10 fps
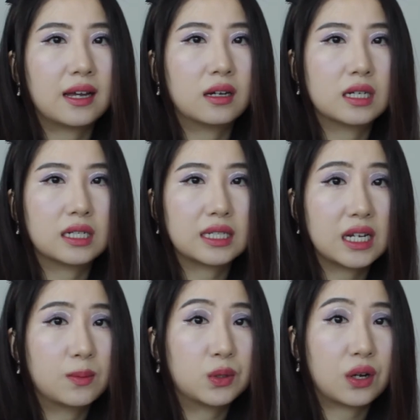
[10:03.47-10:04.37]
and
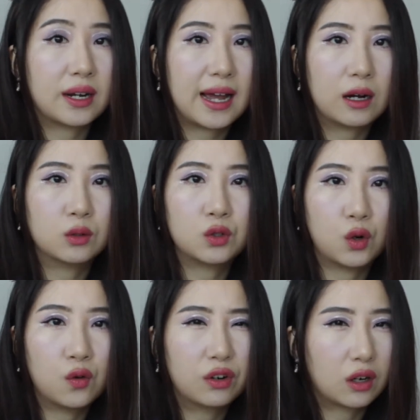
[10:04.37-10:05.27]
tips on how to
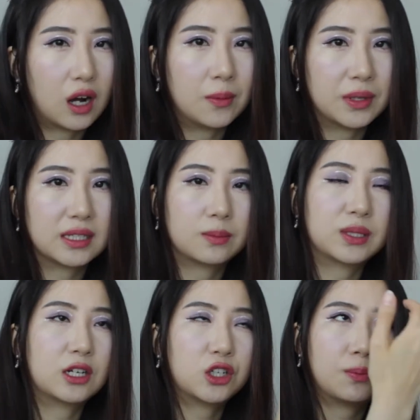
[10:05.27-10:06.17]
overcome this
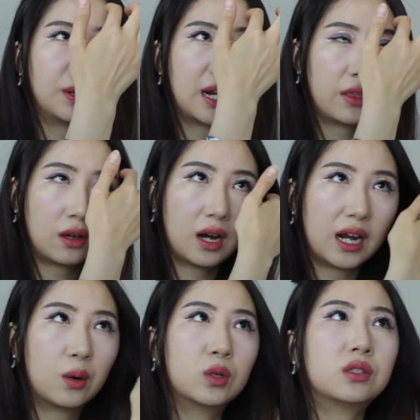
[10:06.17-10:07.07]
obsession. But I
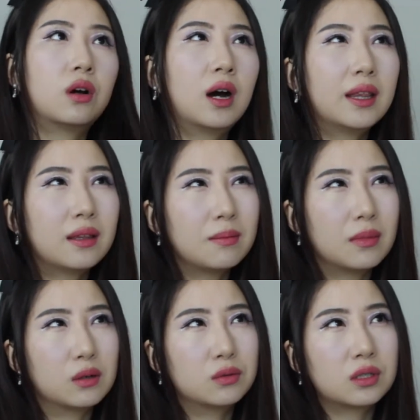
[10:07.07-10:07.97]
thought it was not the
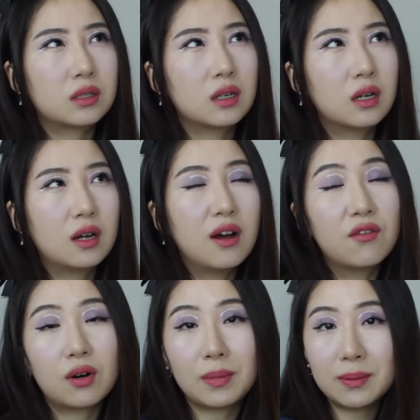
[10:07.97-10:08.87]
most,
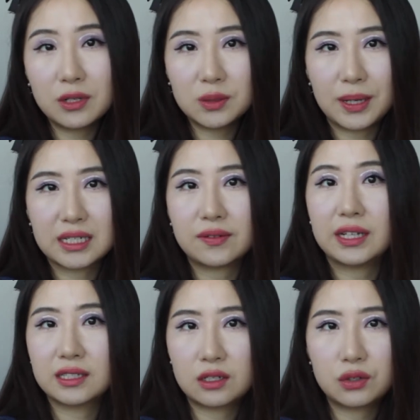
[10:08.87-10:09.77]
from my perspective,
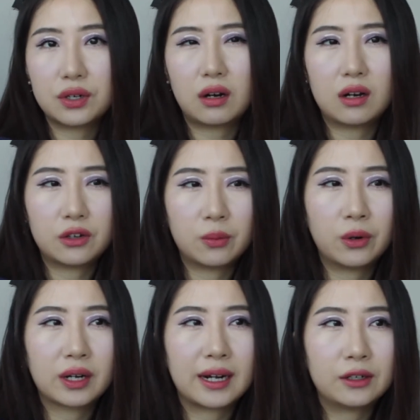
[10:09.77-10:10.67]
I listened to it on
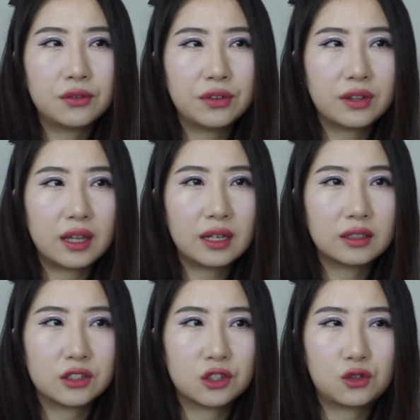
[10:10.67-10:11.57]
audiobook. I don't
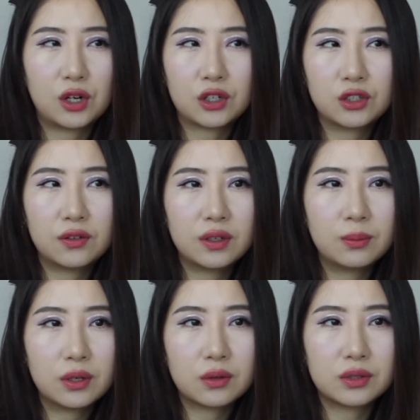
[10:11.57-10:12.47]
think the structure of the
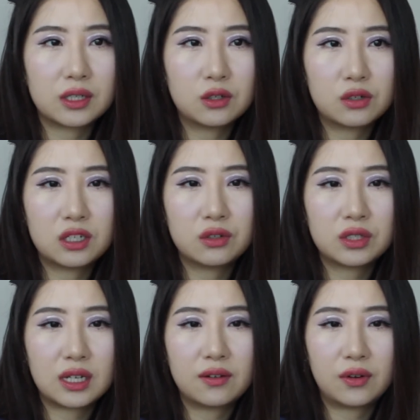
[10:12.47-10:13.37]
book was
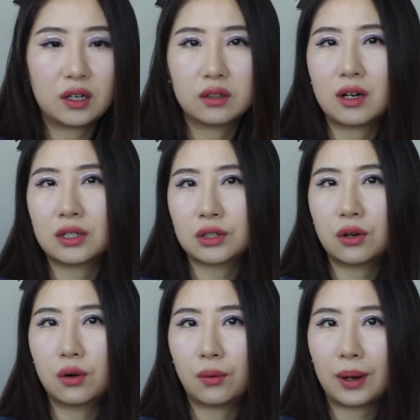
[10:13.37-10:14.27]
introduced in a very
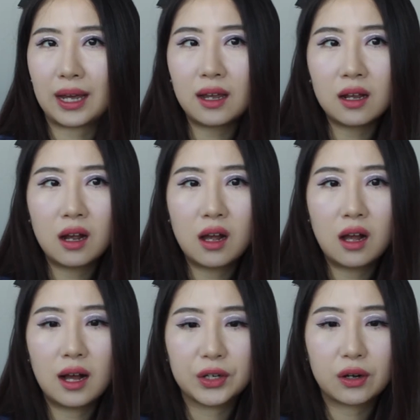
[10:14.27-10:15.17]
logical way.
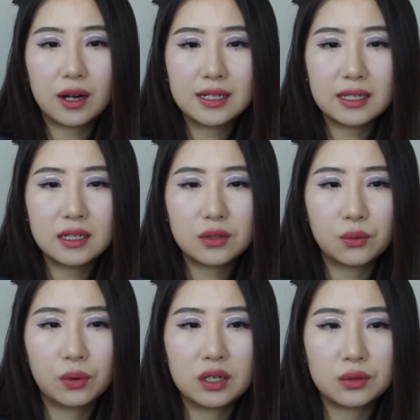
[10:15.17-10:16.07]
The content
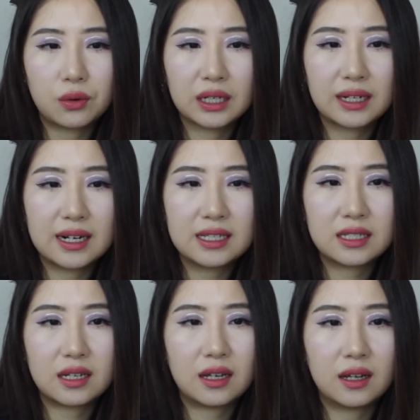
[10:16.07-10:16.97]
weren't
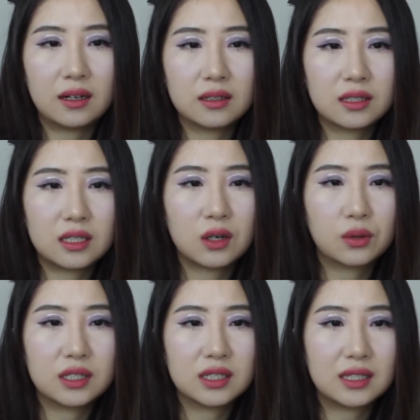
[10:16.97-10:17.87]
organized in a
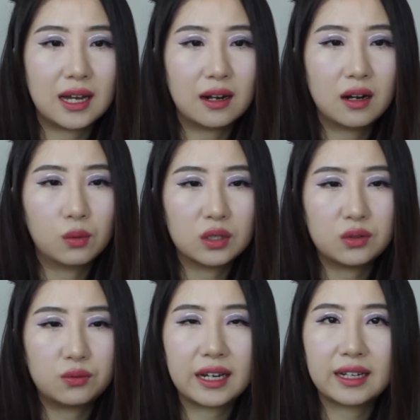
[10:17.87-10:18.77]
sequence that
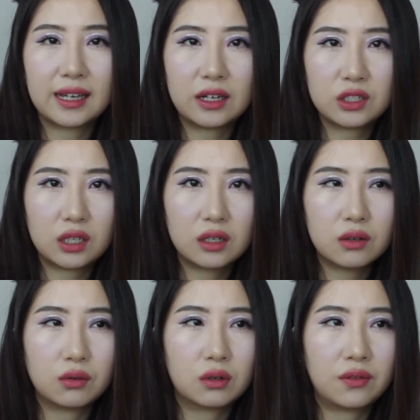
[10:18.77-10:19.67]
was engaging
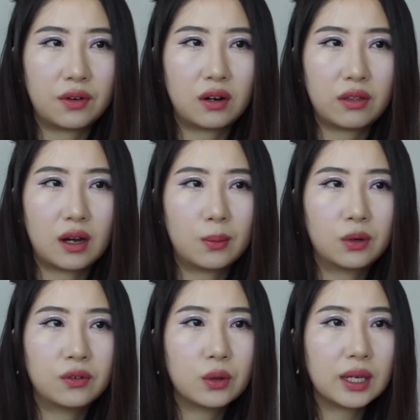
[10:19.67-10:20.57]
or very
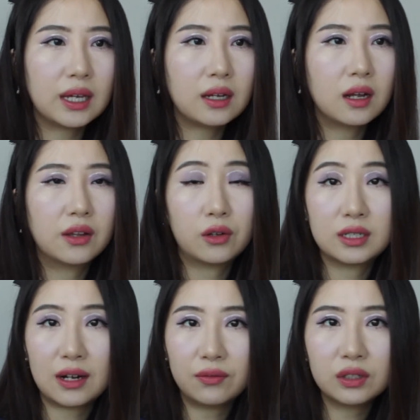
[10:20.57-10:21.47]
thought-provoking. There are
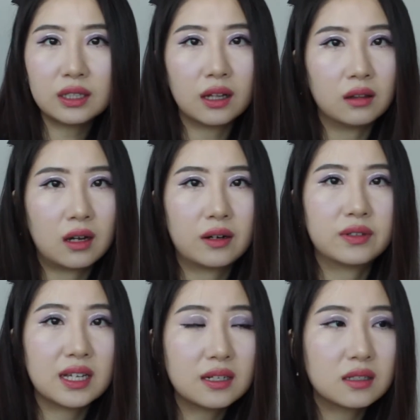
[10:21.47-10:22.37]
definitely a lot of
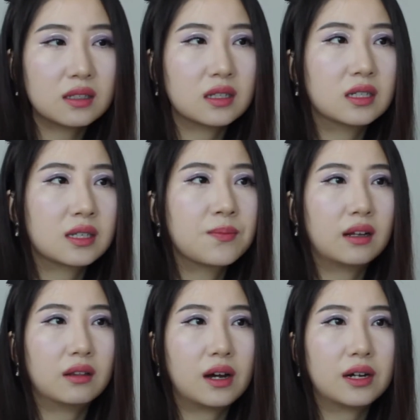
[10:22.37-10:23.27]
sentences and
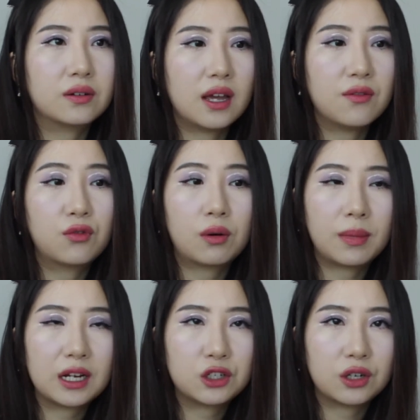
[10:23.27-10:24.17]
a lot of
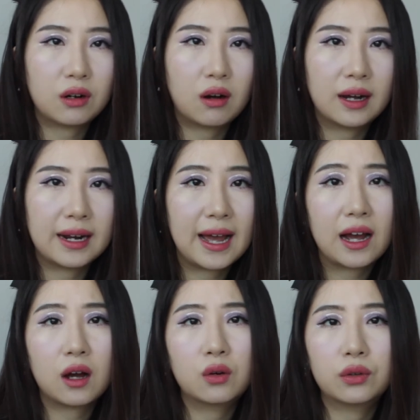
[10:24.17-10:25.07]
information on
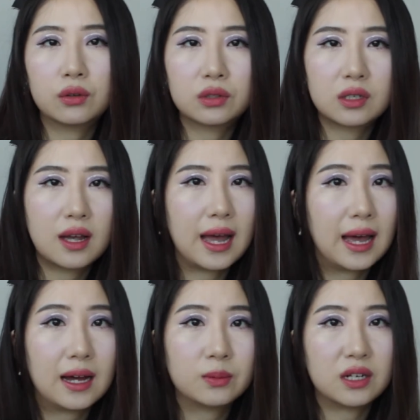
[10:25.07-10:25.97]
how those
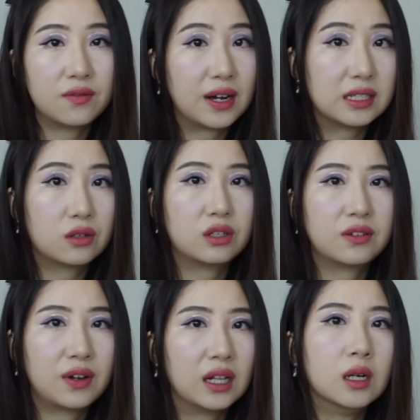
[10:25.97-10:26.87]
apps and devices are
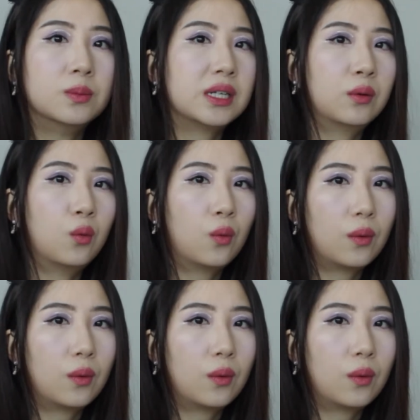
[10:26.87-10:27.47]
developed and